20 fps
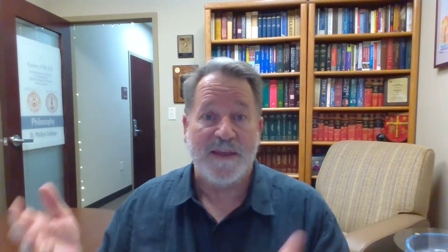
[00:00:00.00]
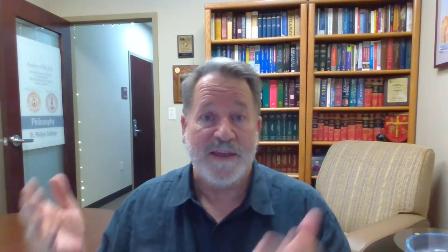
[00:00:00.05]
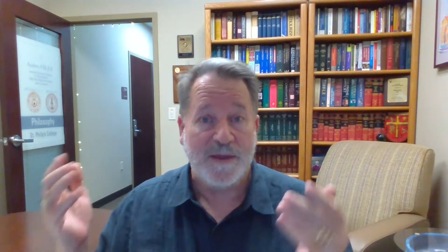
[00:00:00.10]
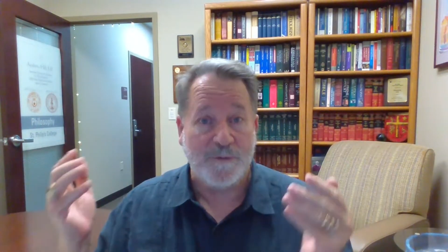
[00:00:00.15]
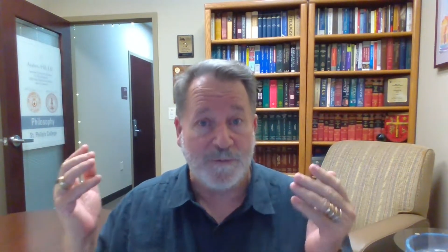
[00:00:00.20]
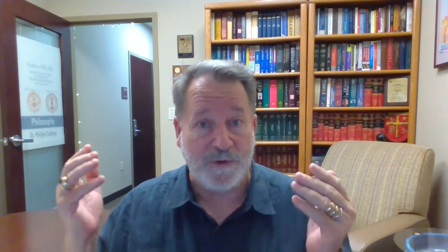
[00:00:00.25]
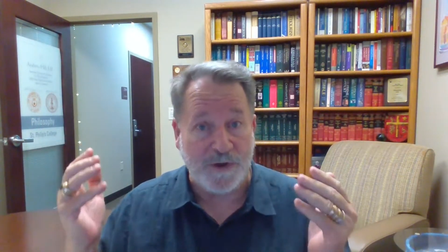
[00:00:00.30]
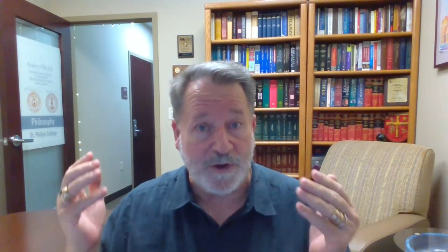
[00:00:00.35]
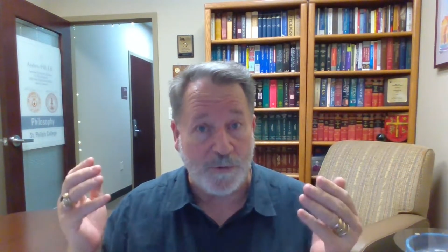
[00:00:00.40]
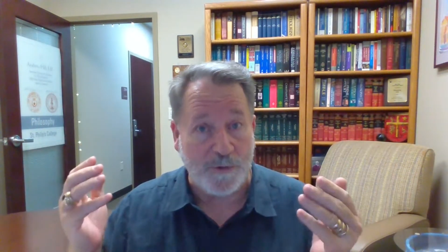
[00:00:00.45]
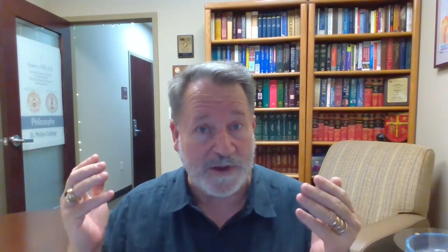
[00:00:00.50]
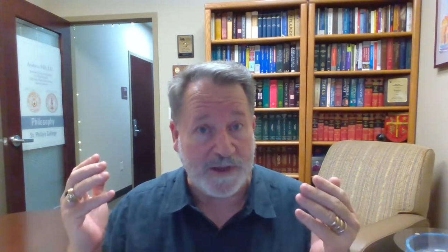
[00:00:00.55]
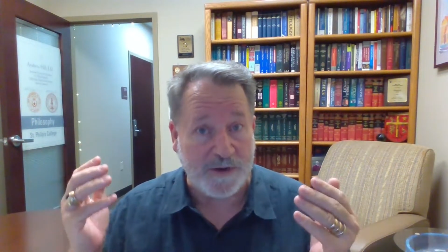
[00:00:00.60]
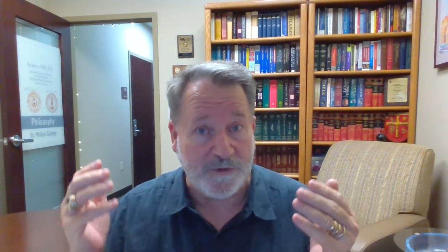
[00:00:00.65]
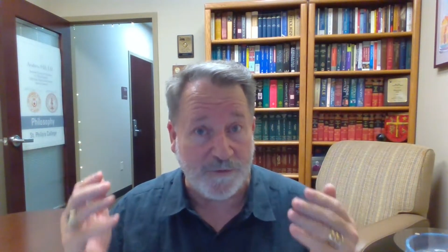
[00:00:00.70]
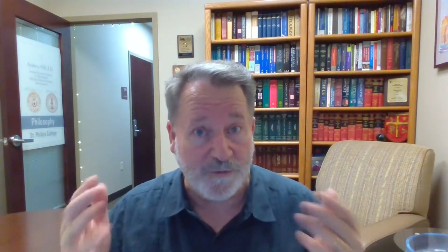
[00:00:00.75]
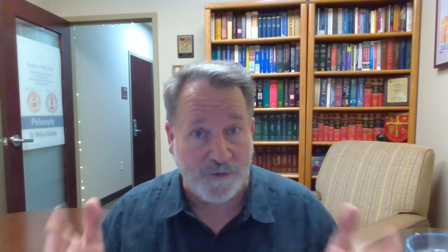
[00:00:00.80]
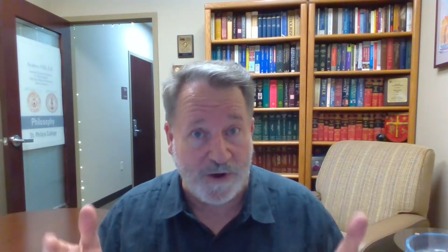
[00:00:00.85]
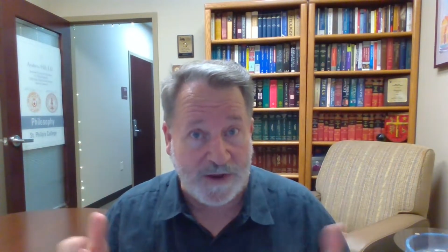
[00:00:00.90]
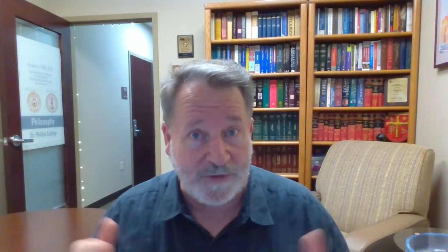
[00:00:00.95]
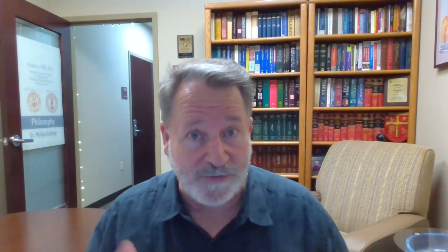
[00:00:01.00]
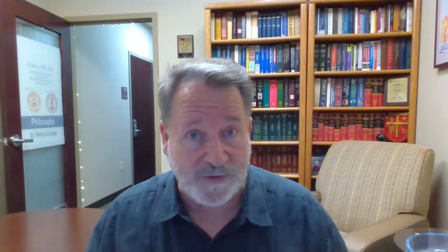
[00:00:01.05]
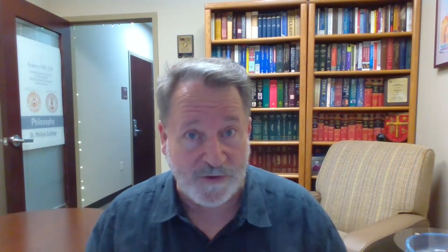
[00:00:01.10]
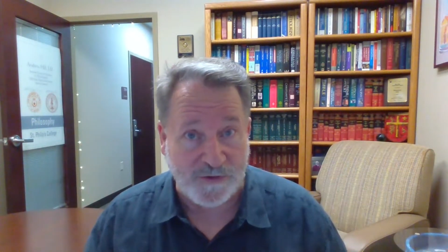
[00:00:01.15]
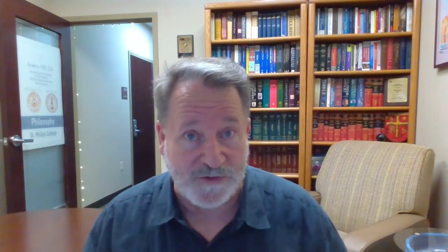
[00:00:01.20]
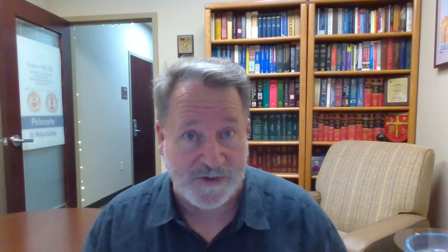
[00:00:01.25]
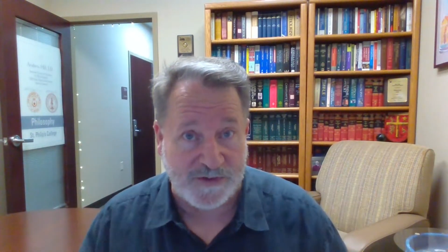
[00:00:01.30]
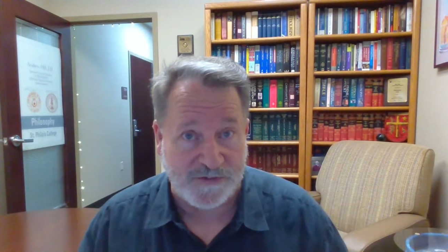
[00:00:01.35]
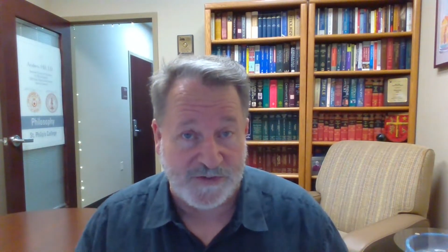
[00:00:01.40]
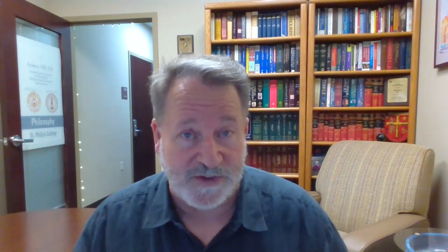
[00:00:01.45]
and we know we can write
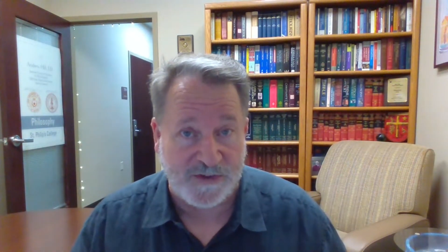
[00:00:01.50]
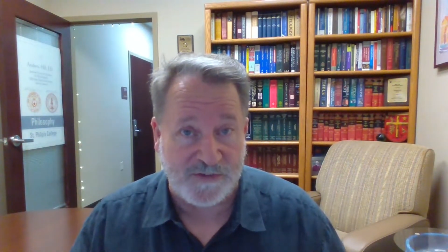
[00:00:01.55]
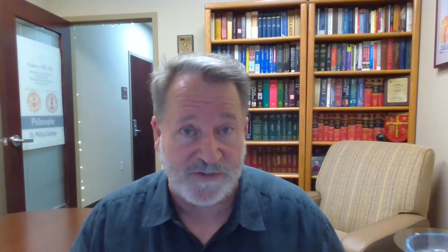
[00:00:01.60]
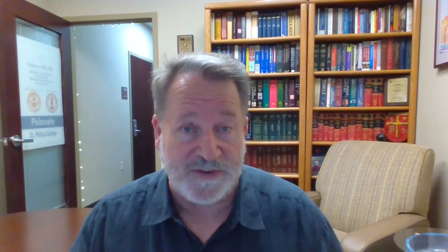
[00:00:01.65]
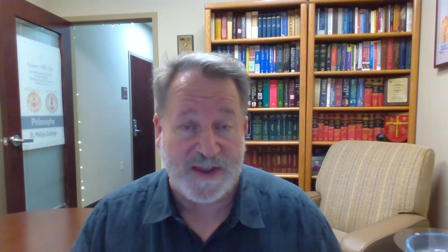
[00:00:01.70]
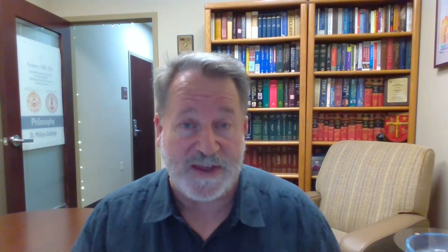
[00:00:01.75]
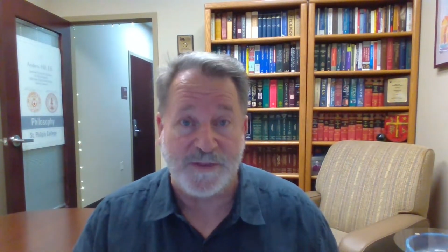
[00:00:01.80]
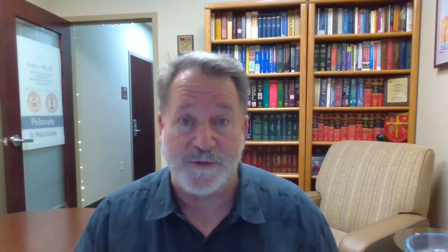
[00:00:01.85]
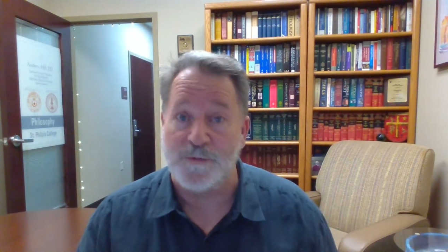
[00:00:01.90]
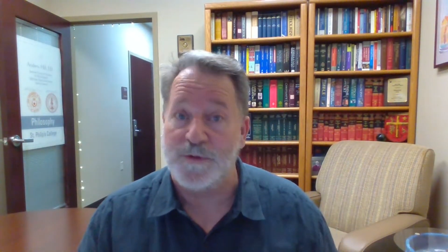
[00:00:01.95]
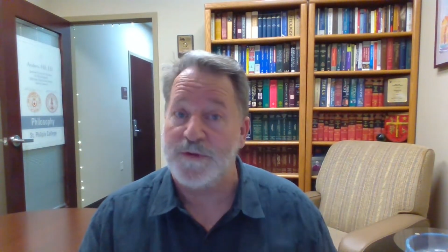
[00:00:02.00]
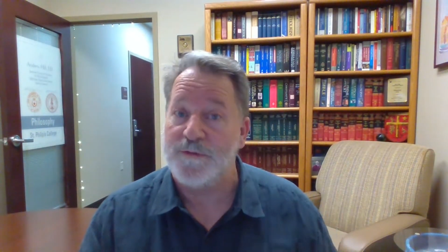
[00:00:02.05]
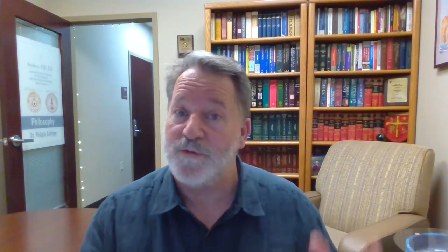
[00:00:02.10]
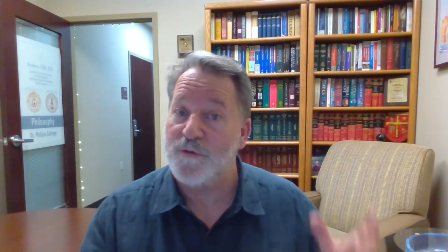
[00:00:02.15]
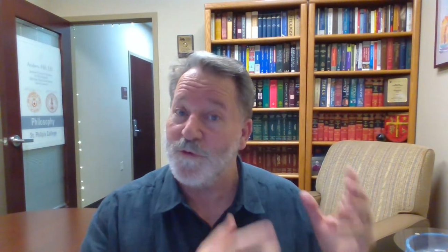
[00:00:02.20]
those essays now that we've